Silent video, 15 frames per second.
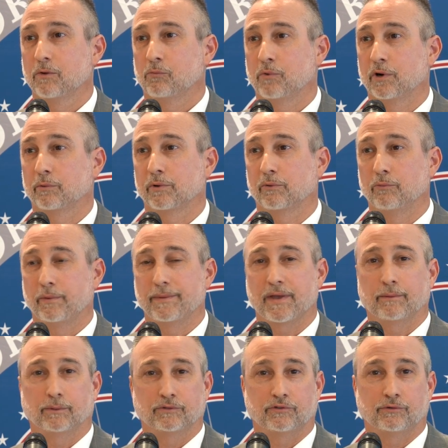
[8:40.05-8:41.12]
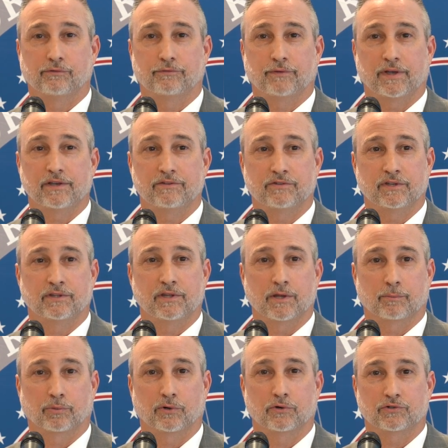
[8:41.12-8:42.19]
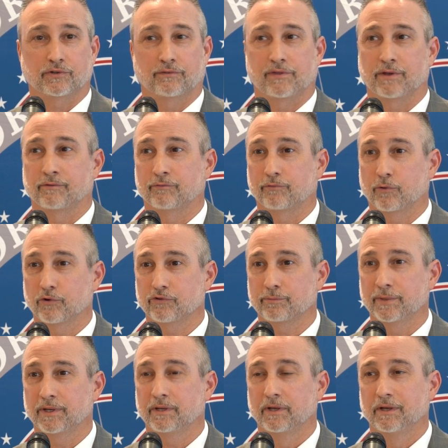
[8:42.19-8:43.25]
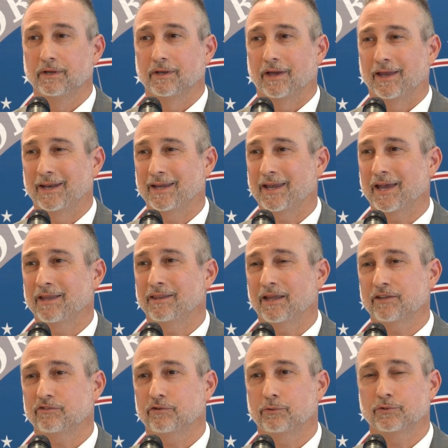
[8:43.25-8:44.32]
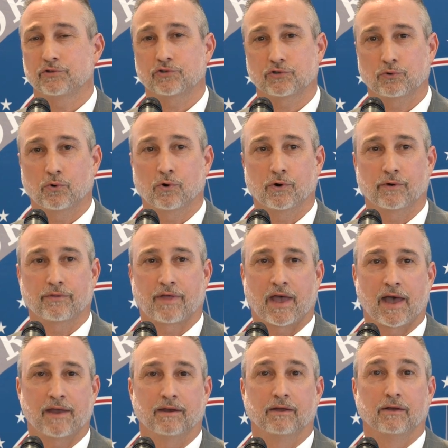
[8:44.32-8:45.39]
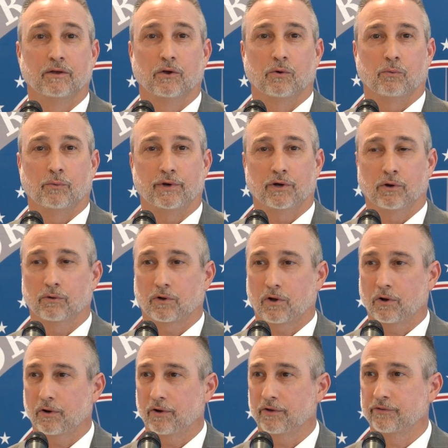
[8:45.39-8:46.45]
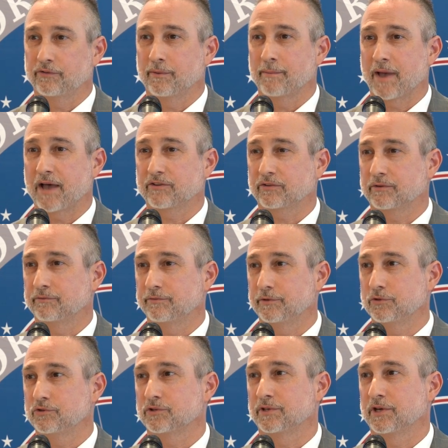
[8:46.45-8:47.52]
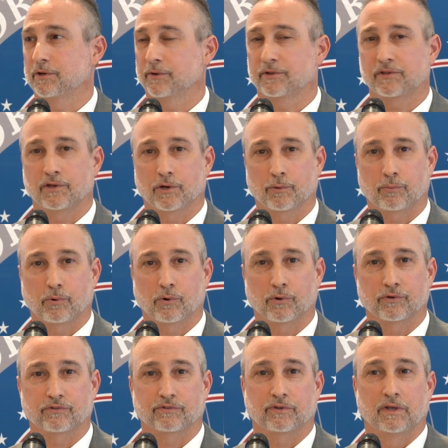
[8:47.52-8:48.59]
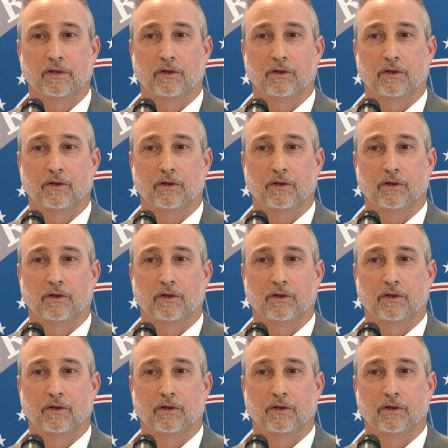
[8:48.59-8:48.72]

where we'll be able to phase in the approach of the enforcement. And again, that's to ensure that we don't cause the mass confusion here at the airports,